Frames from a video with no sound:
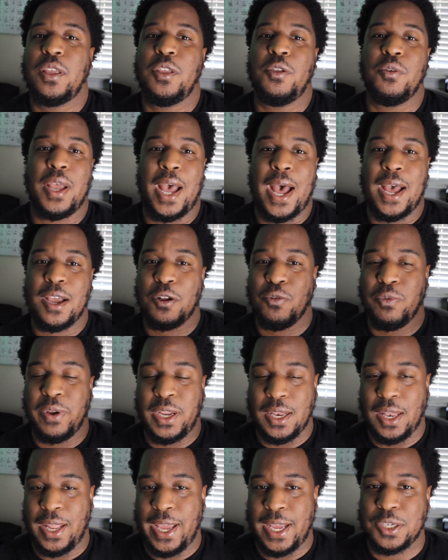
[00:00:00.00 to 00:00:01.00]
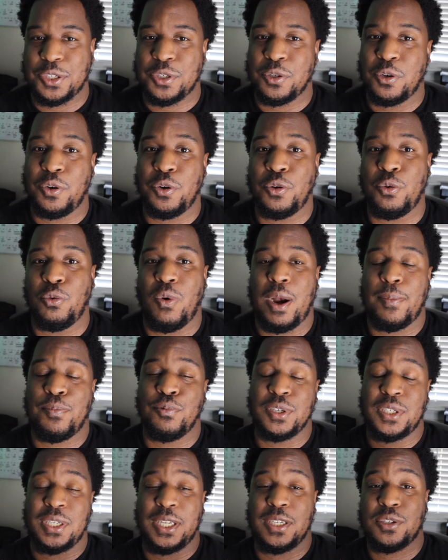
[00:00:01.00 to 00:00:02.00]
You got Green Lantern who
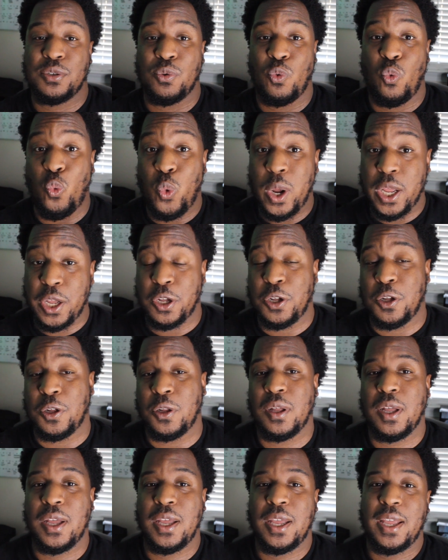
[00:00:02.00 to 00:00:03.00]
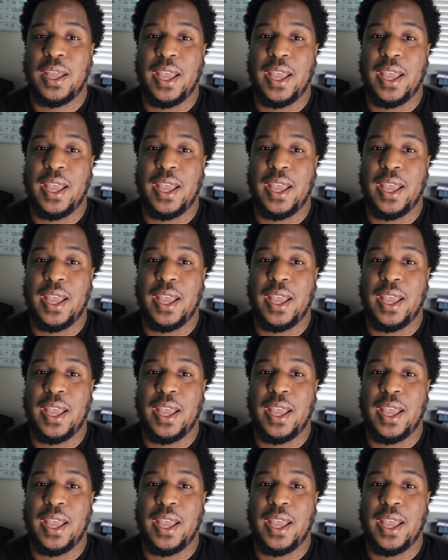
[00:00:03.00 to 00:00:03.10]
represents will